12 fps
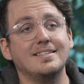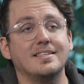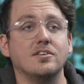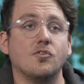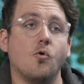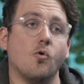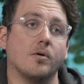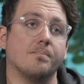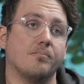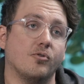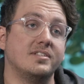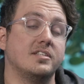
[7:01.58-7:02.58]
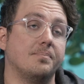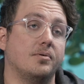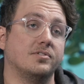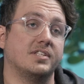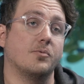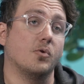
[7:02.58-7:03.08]
and the core principles
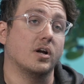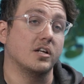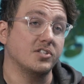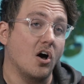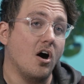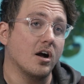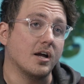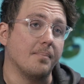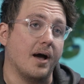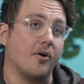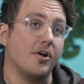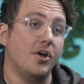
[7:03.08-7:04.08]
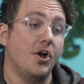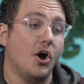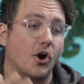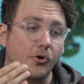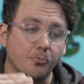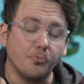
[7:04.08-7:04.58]
that we're going to talk about
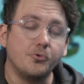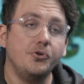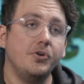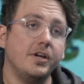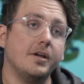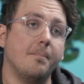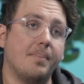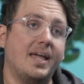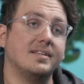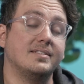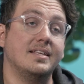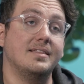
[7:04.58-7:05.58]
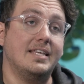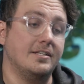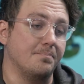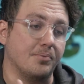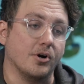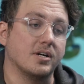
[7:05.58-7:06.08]
are rooted and based in these
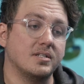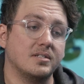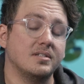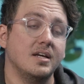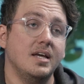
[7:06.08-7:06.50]
books.